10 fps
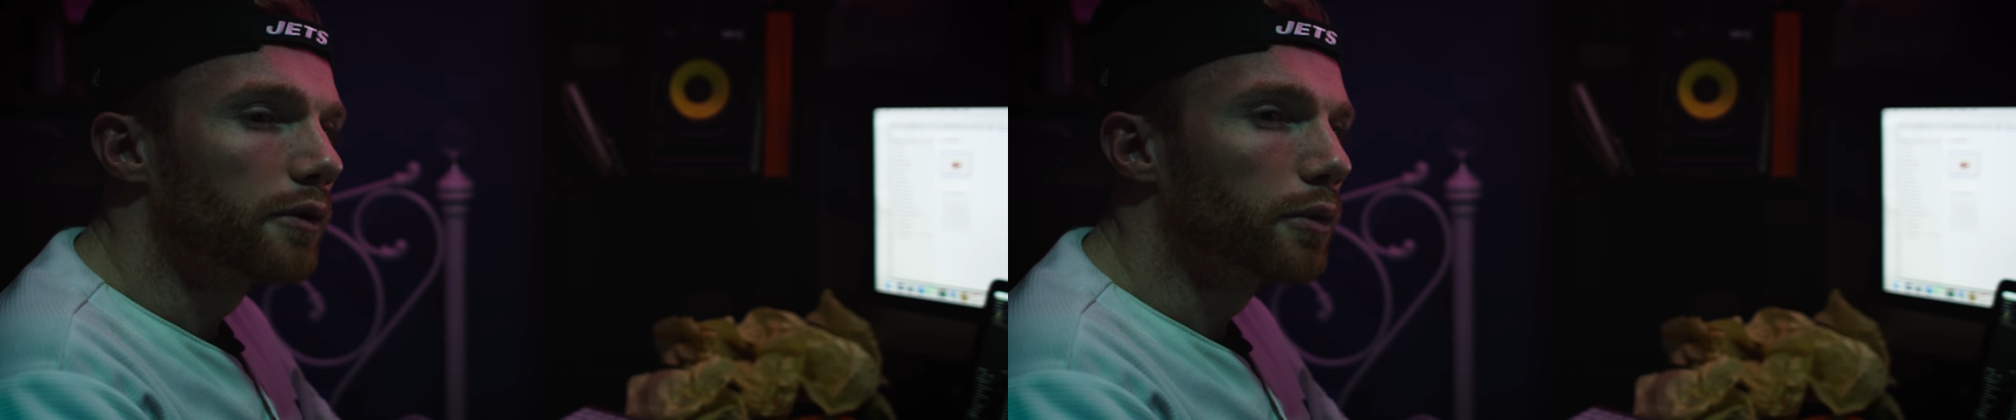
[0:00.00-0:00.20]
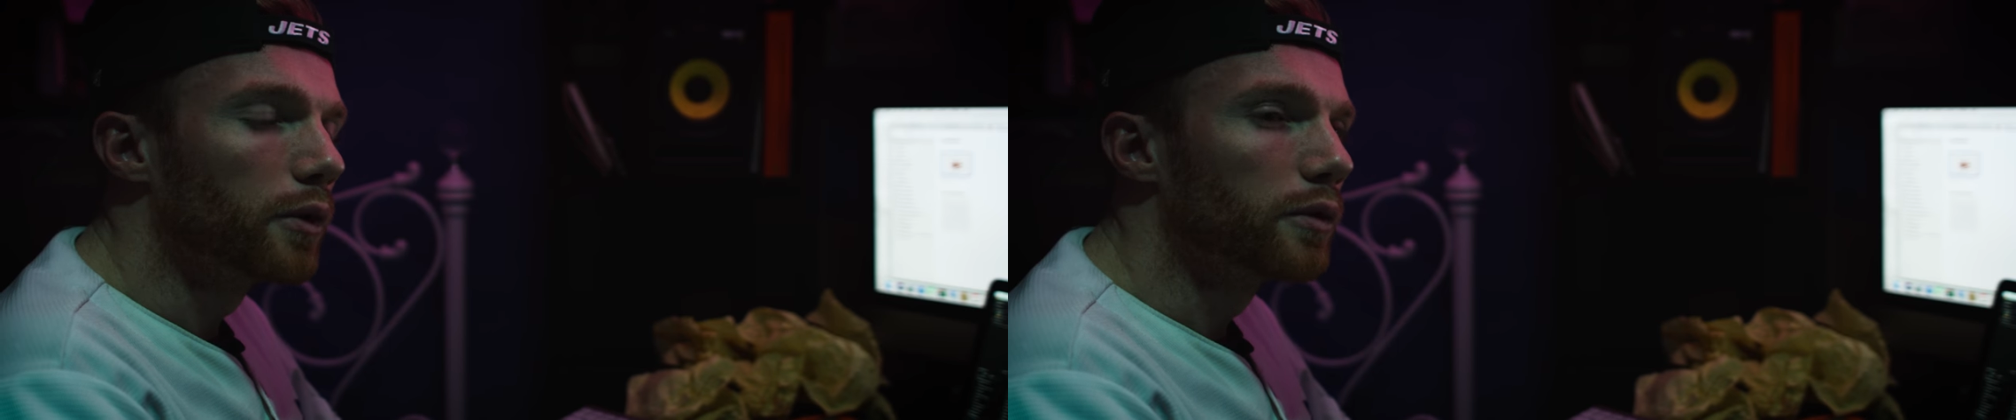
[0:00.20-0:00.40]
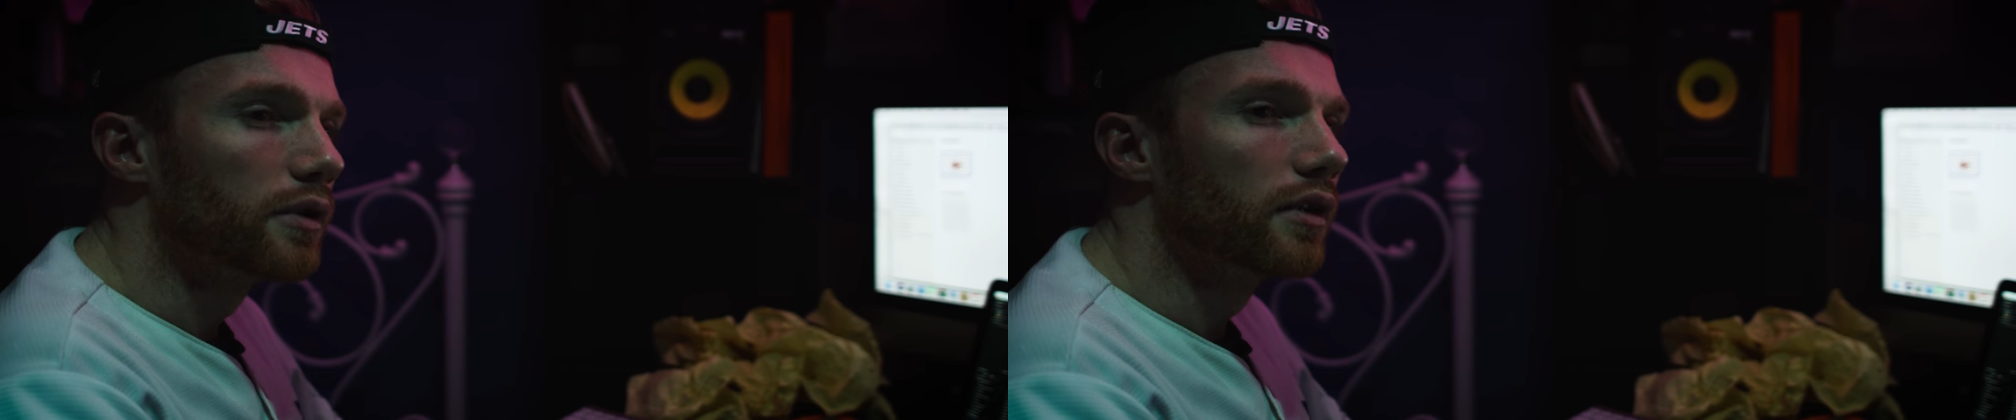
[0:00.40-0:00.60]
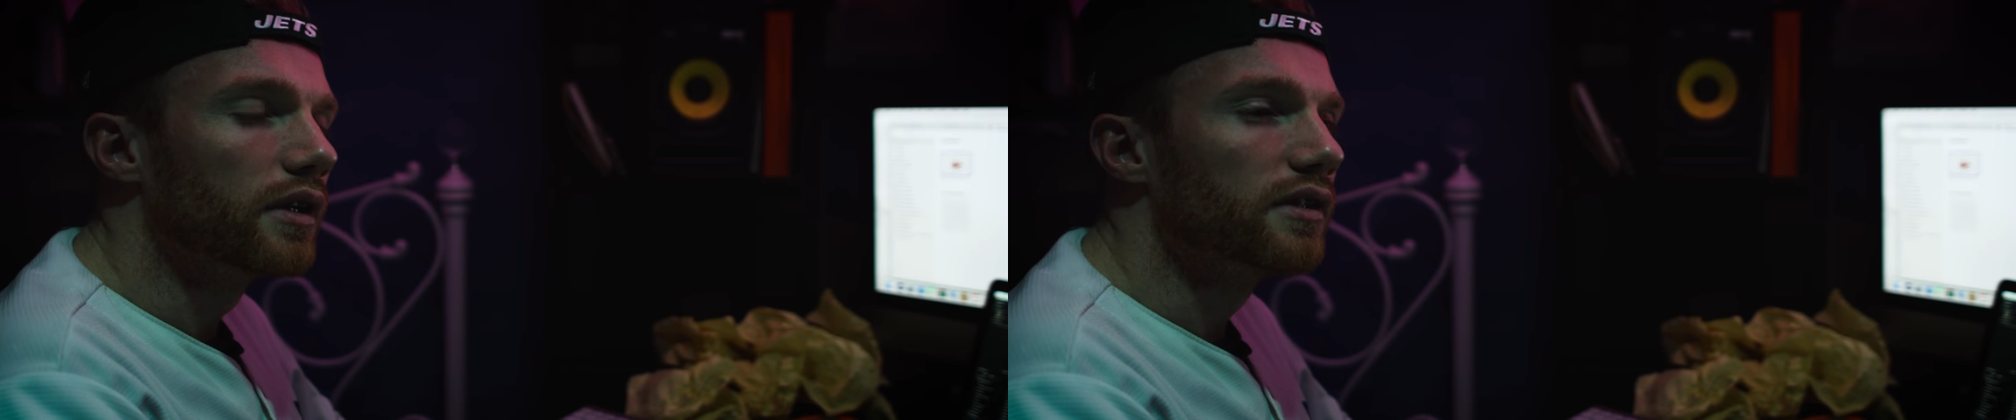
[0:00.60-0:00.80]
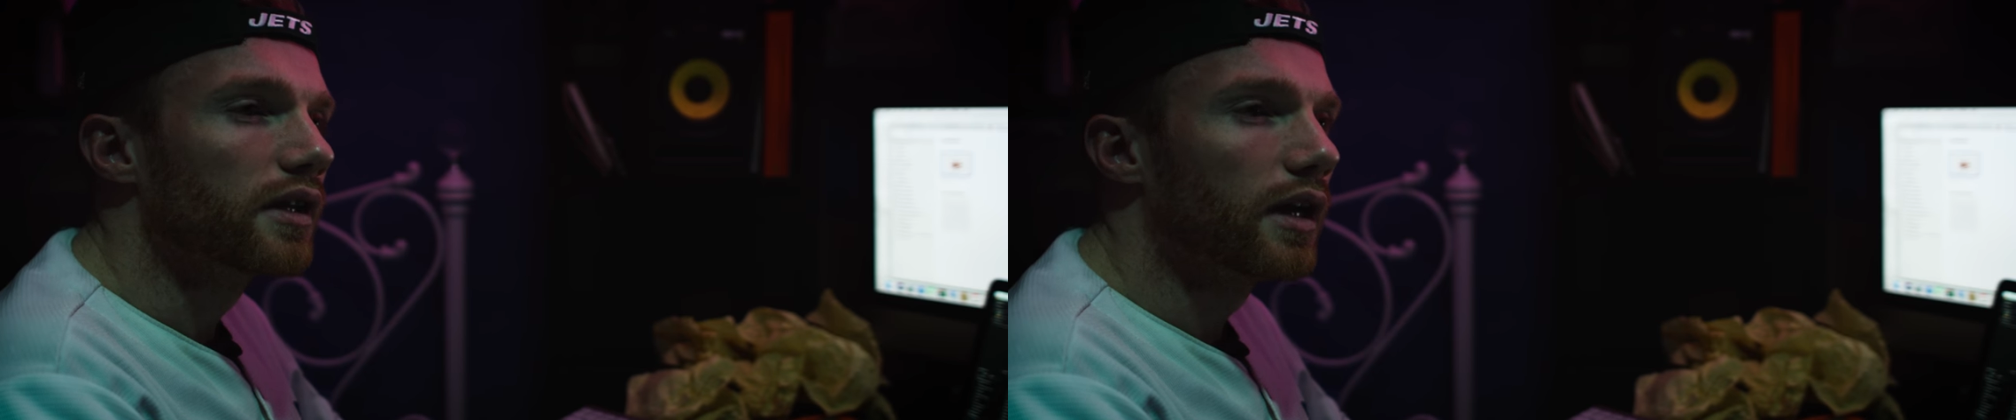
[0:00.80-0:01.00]
I probably would have
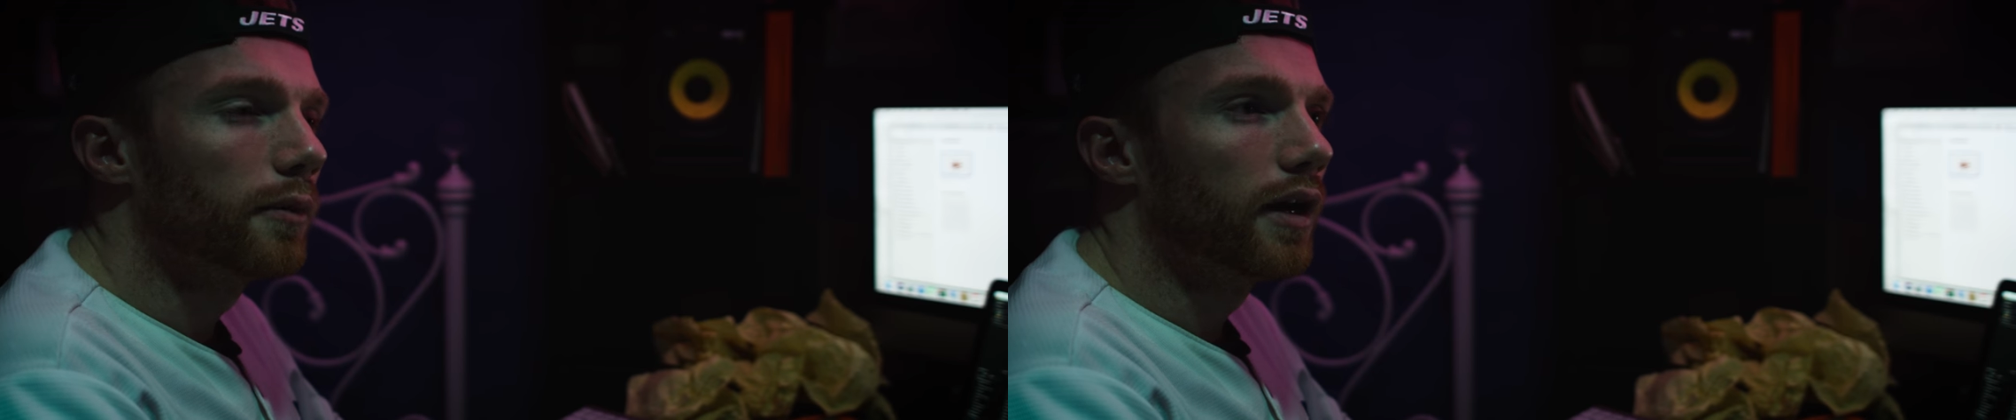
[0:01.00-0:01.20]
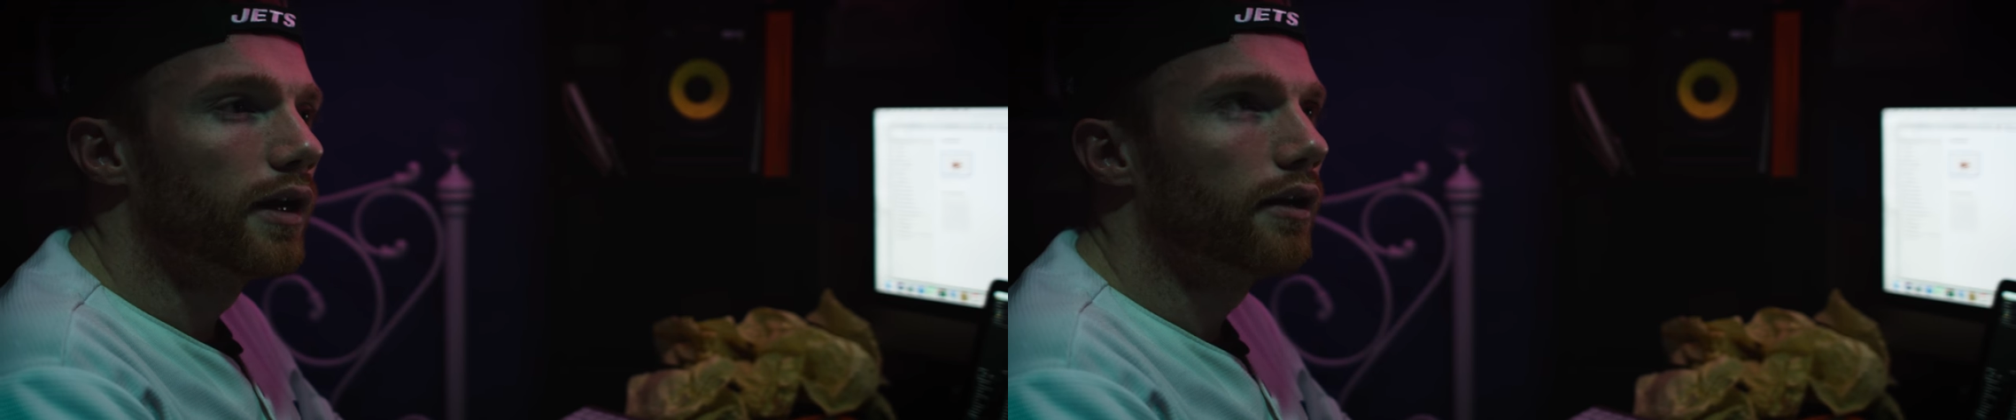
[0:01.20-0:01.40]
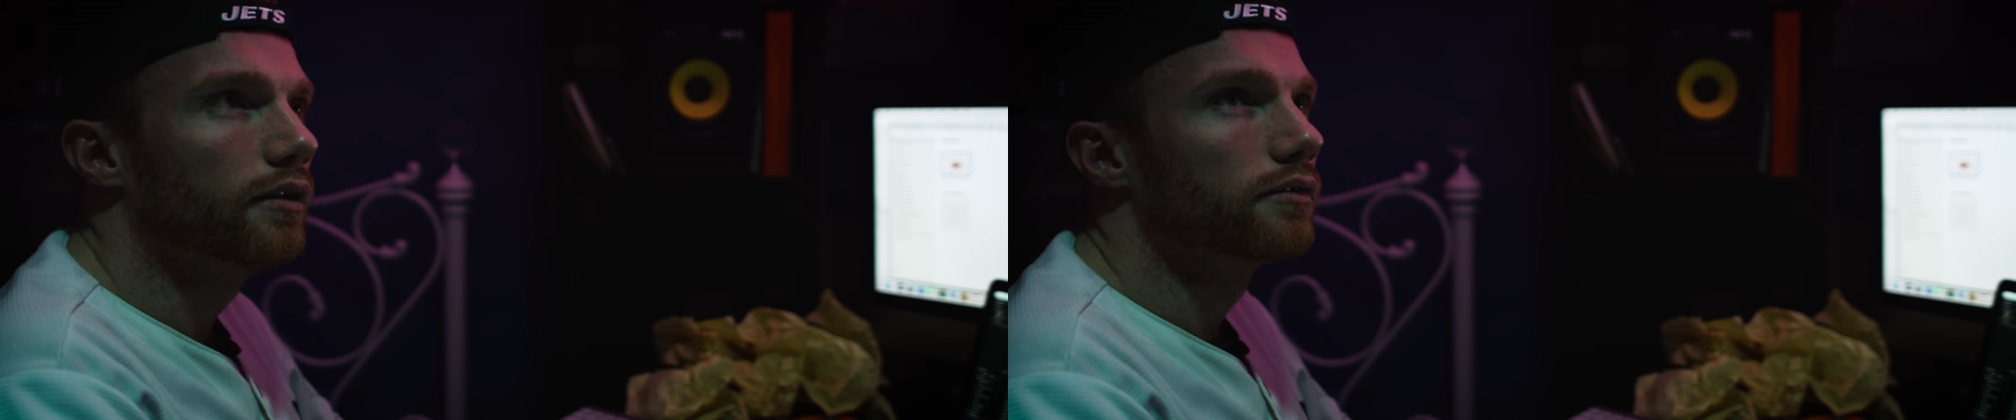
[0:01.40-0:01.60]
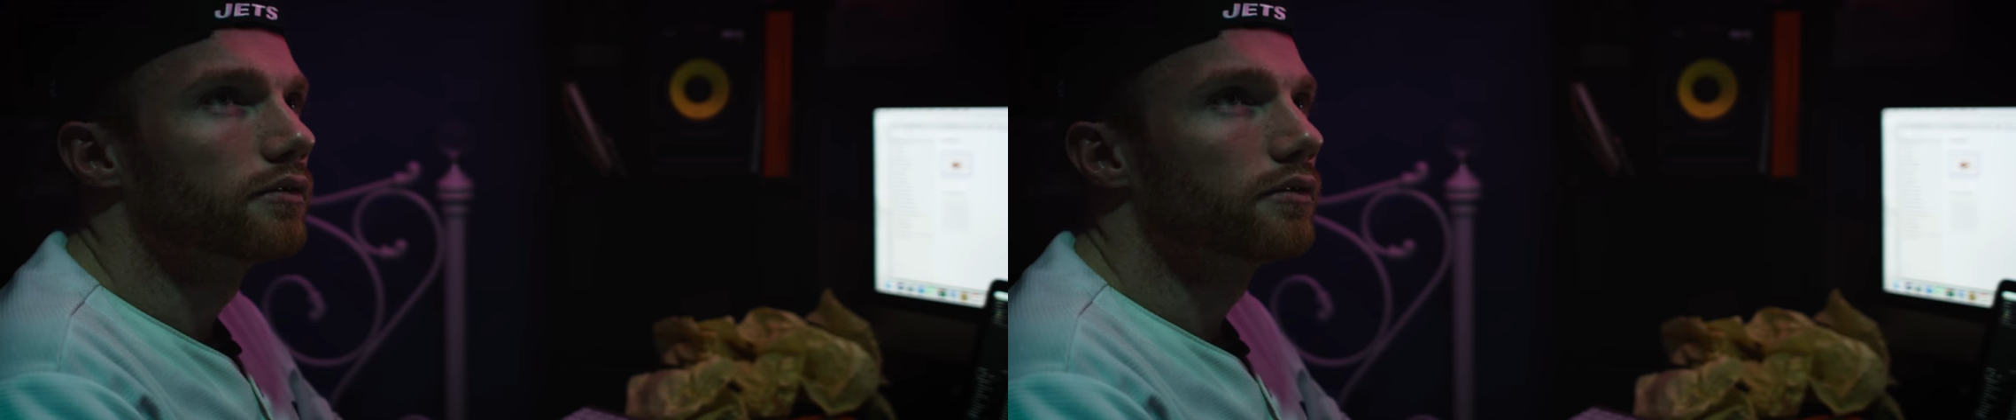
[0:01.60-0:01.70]
gone insane by now,